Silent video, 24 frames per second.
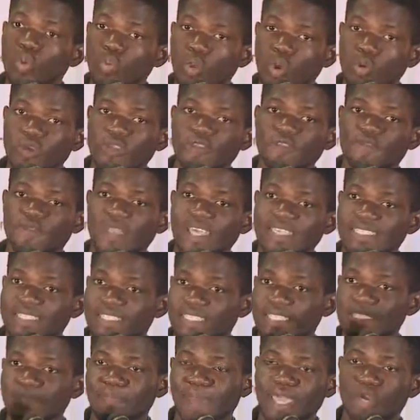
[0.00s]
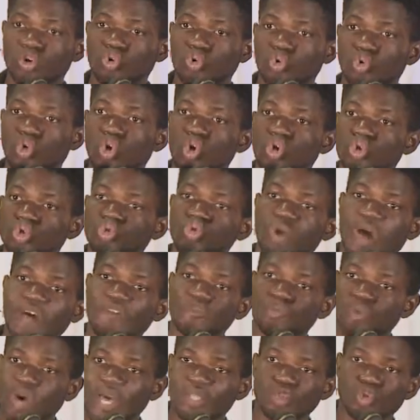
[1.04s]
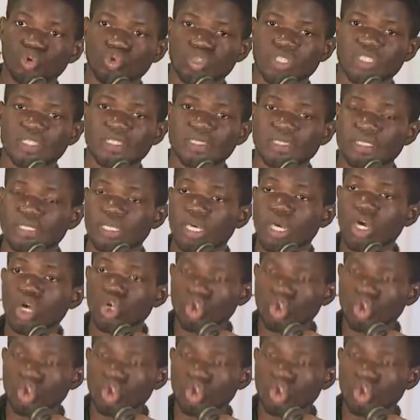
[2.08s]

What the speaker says: But with Flask, it is micro. You have to add those things.